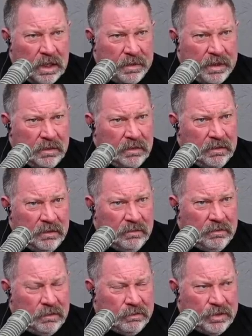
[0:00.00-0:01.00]
I mean,
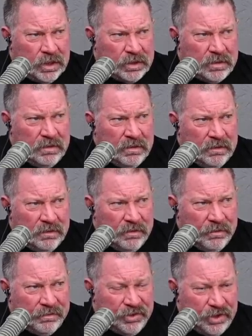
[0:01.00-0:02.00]
you just,
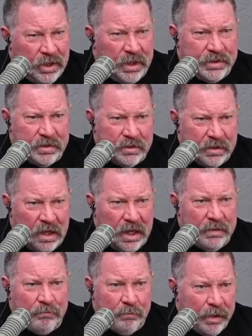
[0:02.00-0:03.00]
you're just
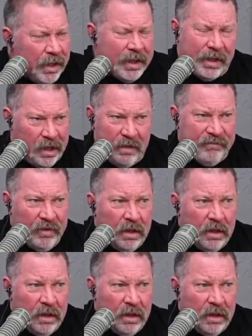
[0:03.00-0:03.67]
not big enough